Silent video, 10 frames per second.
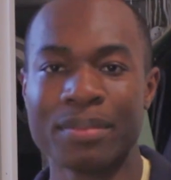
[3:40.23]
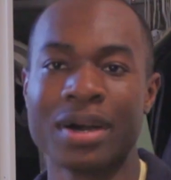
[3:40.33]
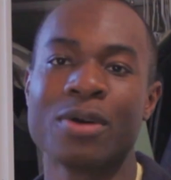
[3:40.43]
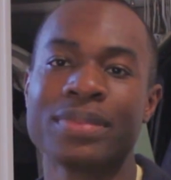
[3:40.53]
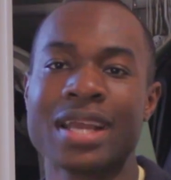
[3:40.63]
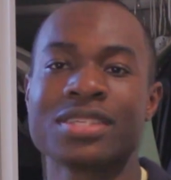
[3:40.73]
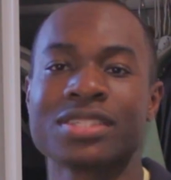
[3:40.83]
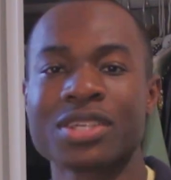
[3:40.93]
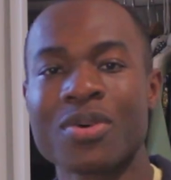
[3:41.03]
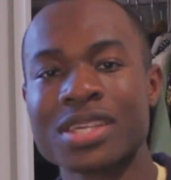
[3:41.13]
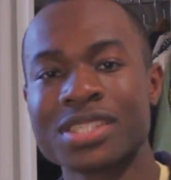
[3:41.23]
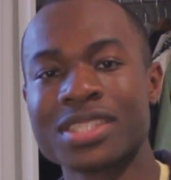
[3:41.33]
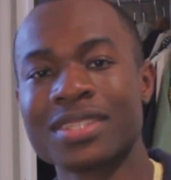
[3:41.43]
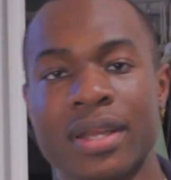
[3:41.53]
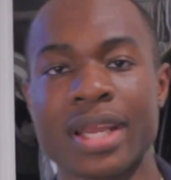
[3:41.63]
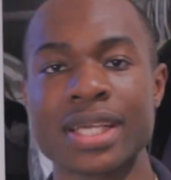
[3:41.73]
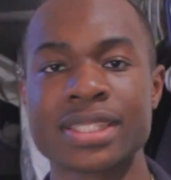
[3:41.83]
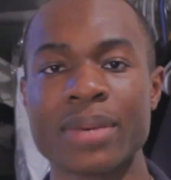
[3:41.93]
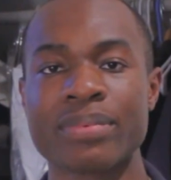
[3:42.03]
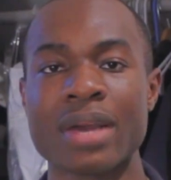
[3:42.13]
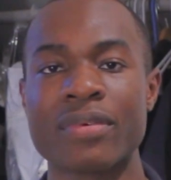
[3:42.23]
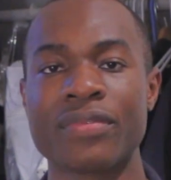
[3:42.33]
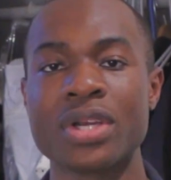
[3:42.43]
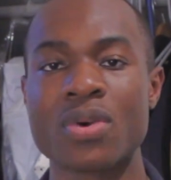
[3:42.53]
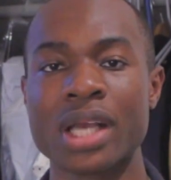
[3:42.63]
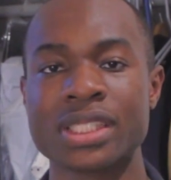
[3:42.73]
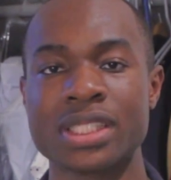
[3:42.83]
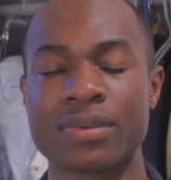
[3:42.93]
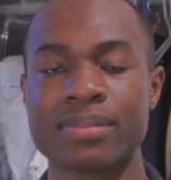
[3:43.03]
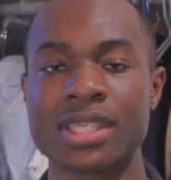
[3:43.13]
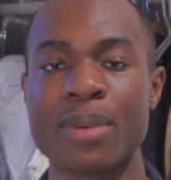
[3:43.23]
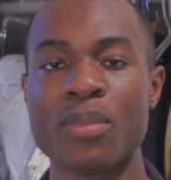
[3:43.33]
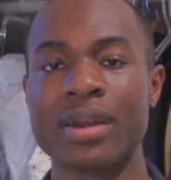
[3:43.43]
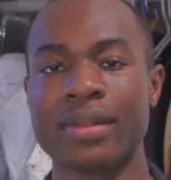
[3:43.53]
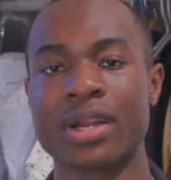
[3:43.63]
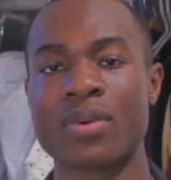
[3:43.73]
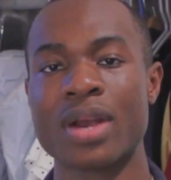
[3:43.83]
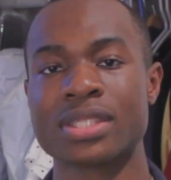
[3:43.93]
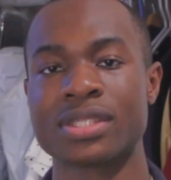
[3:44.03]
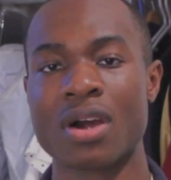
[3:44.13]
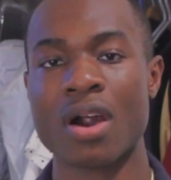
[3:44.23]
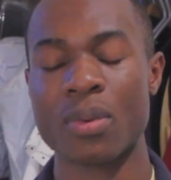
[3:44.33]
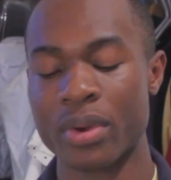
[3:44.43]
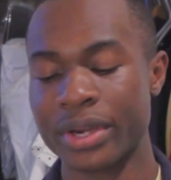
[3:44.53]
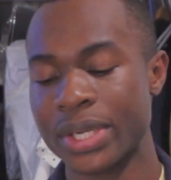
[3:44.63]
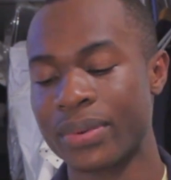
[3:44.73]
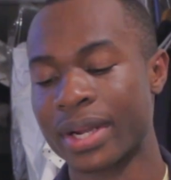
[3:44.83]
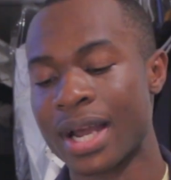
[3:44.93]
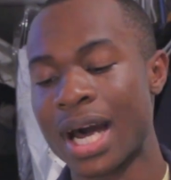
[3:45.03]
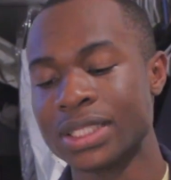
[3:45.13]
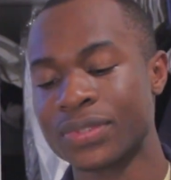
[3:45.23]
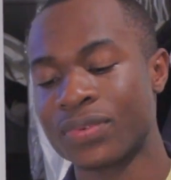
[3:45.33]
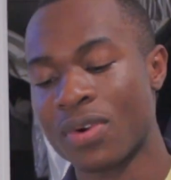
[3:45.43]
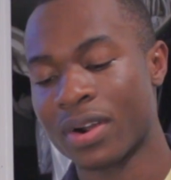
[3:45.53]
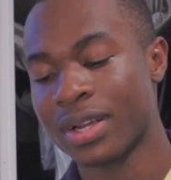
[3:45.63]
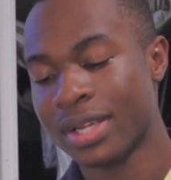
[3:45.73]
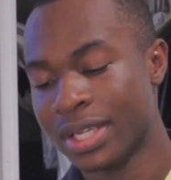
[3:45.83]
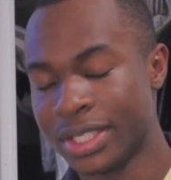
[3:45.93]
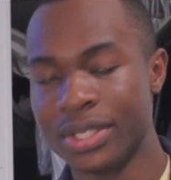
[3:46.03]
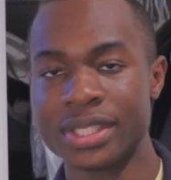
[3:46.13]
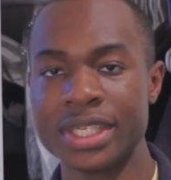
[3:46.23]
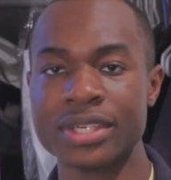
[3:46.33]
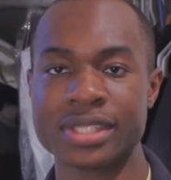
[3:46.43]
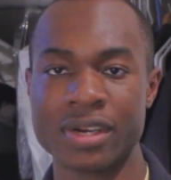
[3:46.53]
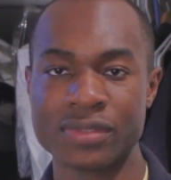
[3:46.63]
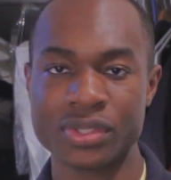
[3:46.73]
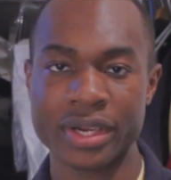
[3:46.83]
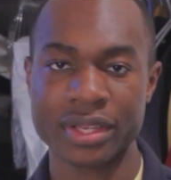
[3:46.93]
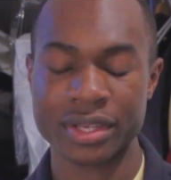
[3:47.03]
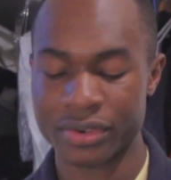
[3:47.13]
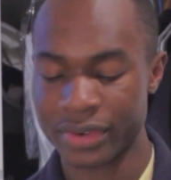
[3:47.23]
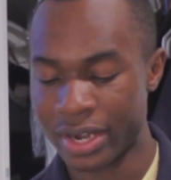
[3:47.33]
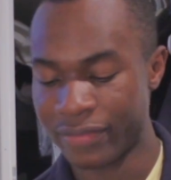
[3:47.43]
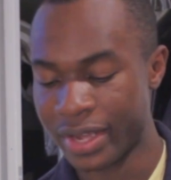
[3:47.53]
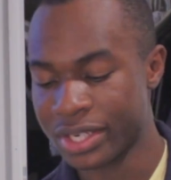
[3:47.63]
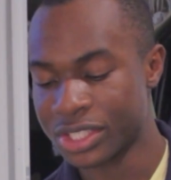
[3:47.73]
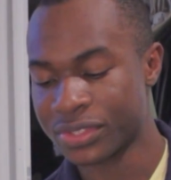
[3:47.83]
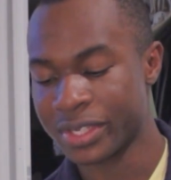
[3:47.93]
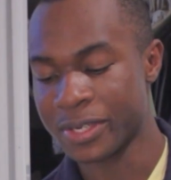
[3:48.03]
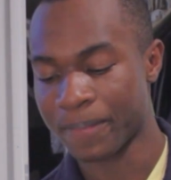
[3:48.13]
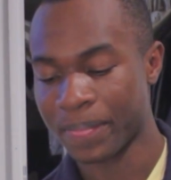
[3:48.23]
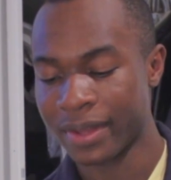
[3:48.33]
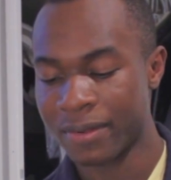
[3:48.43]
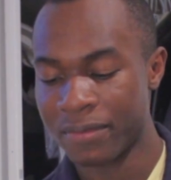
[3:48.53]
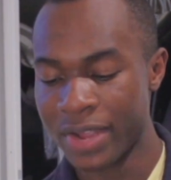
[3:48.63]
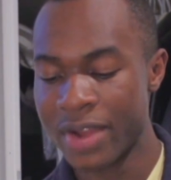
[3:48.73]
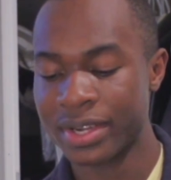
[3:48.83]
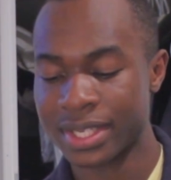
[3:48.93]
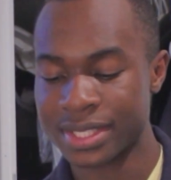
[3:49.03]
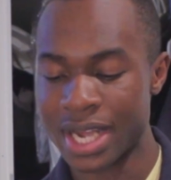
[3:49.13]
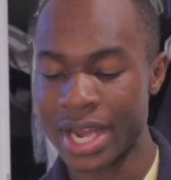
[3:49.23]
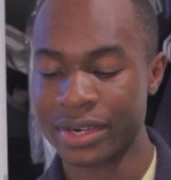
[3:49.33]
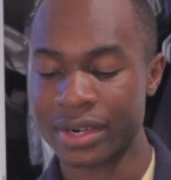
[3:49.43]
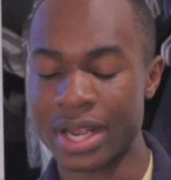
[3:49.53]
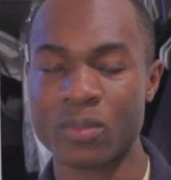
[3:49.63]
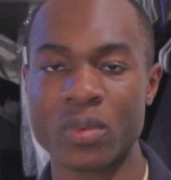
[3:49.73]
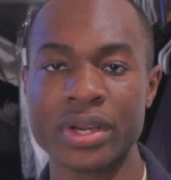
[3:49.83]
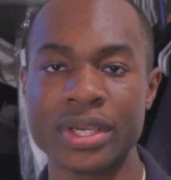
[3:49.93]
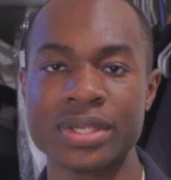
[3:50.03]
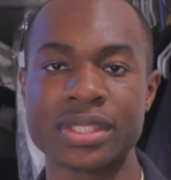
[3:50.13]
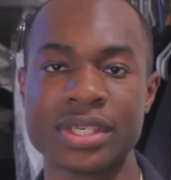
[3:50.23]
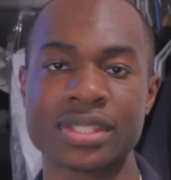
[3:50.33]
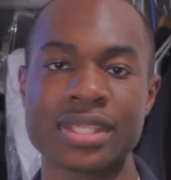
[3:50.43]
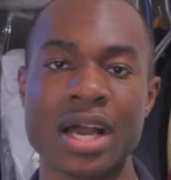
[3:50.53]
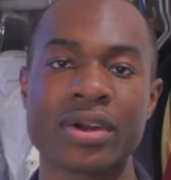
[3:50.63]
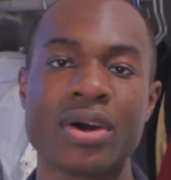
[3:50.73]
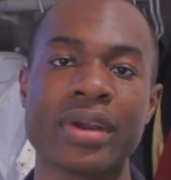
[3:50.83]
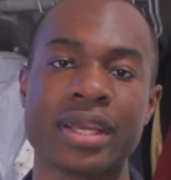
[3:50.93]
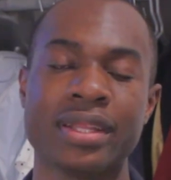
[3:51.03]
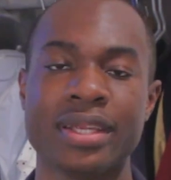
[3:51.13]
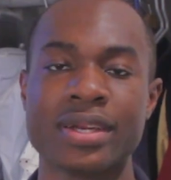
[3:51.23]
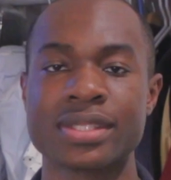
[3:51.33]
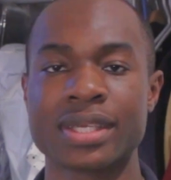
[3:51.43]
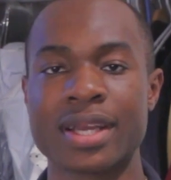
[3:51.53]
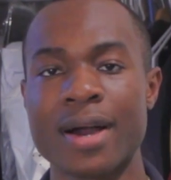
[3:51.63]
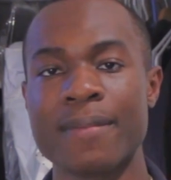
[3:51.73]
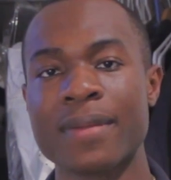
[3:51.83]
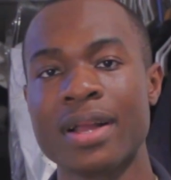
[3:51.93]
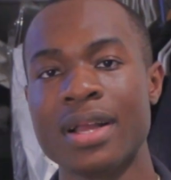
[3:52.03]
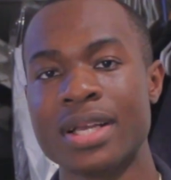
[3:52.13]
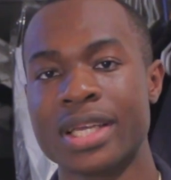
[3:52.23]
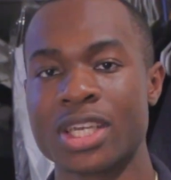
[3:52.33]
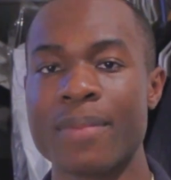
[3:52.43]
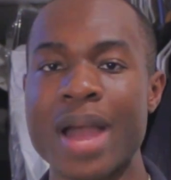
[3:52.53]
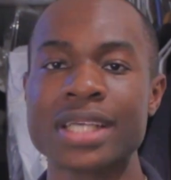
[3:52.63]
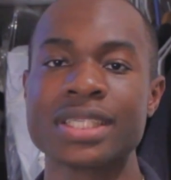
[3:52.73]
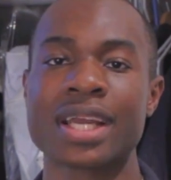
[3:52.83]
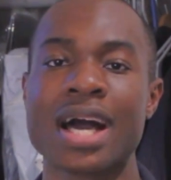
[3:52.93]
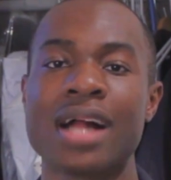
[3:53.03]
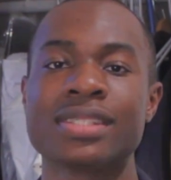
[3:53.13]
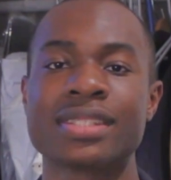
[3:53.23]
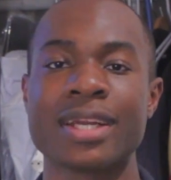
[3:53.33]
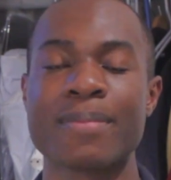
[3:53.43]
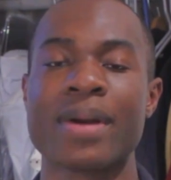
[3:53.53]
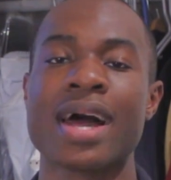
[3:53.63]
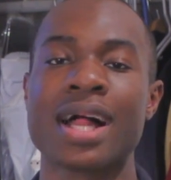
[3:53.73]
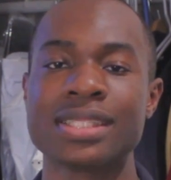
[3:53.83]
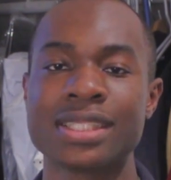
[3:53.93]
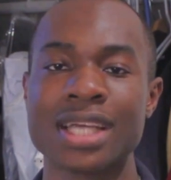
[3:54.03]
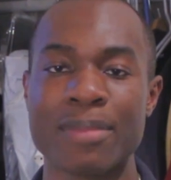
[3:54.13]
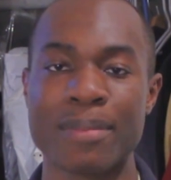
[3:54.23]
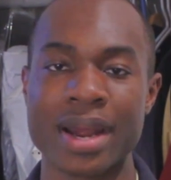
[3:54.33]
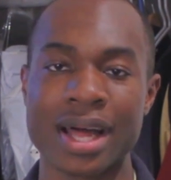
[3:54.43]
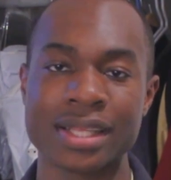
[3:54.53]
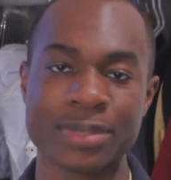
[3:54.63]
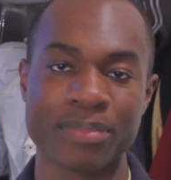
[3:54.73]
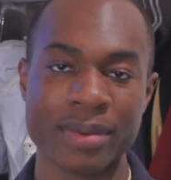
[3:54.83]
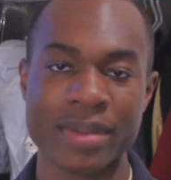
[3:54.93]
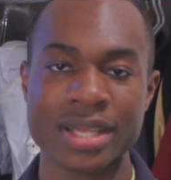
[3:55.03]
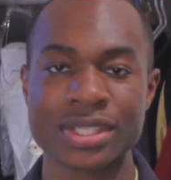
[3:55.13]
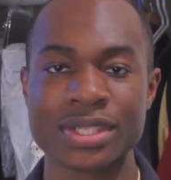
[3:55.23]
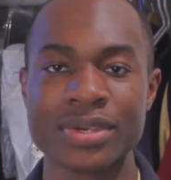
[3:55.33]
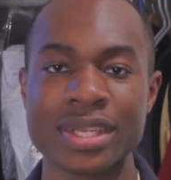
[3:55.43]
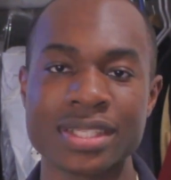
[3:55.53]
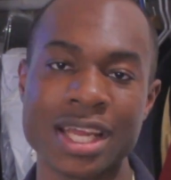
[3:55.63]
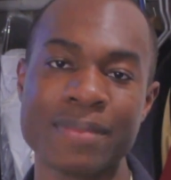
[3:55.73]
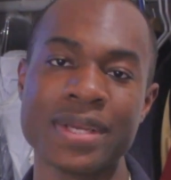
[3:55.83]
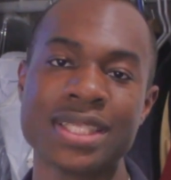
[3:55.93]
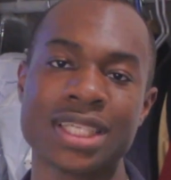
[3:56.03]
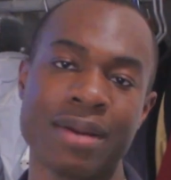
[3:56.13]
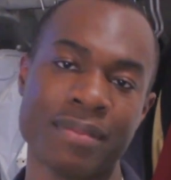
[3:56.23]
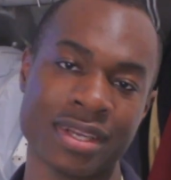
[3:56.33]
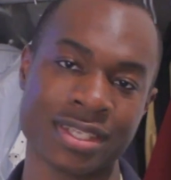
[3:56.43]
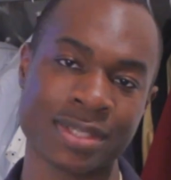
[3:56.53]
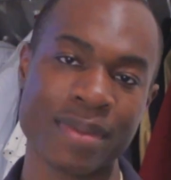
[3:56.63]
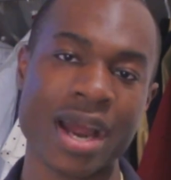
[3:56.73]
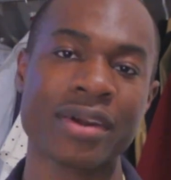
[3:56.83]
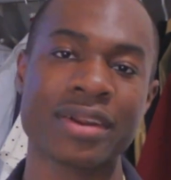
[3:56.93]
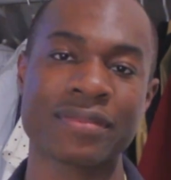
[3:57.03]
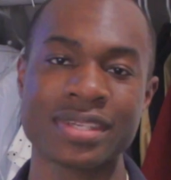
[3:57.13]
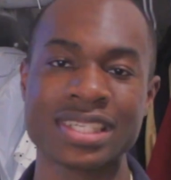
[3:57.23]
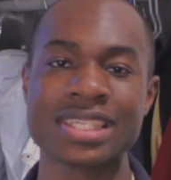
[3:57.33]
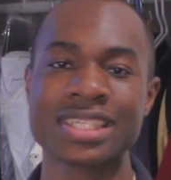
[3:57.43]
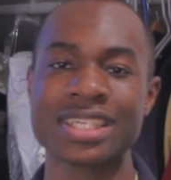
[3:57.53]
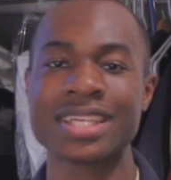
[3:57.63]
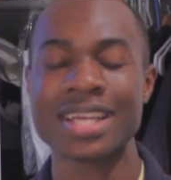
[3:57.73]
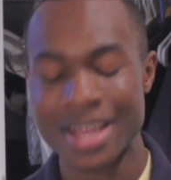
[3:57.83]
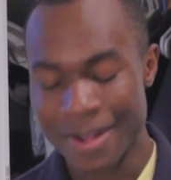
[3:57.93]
But I hope that answers your question. Next up, we have a few questions from someone, and their questions are, what are you in college for? Do you see yourself joining the creative industry? Favorite designer, and where do you see your style going in the years to come? So I'm actually in college studying biology. I'm a biology pre-med student, so that means I'm an aspiring physician.